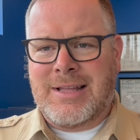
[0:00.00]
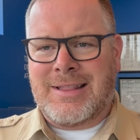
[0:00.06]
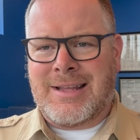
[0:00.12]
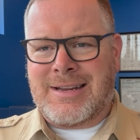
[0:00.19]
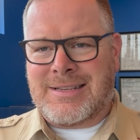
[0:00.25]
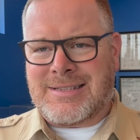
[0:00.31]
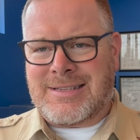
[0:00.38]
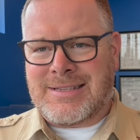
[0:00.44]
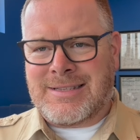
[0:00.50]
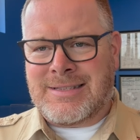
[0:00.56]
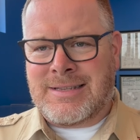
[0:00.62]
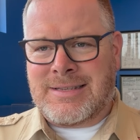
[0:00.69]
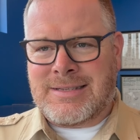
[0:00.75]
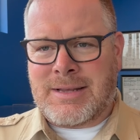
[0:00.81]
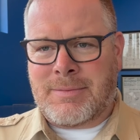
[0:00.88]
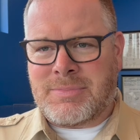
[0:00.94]
that is in
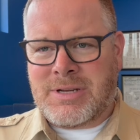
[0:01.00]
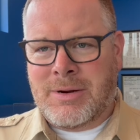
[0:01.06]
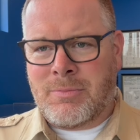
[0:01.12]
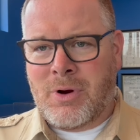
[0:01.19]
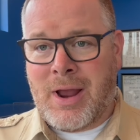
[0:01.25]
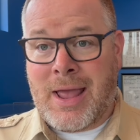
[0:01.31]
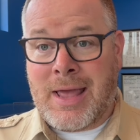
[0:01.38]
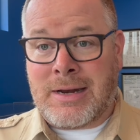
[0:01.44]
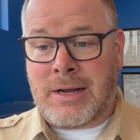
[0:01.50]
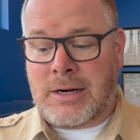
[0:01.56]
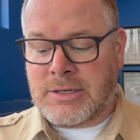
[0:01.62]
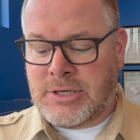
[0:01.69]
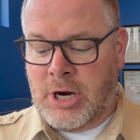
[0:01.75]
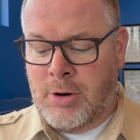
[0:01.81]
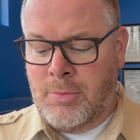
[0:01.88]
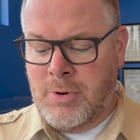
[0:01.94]
September and
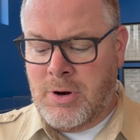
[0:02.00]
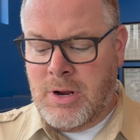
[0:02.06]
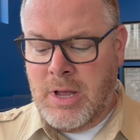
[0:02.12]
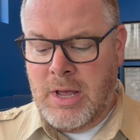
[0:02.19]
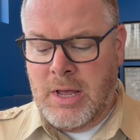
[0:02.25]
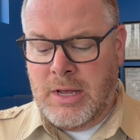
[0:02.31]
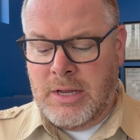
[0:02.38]
October.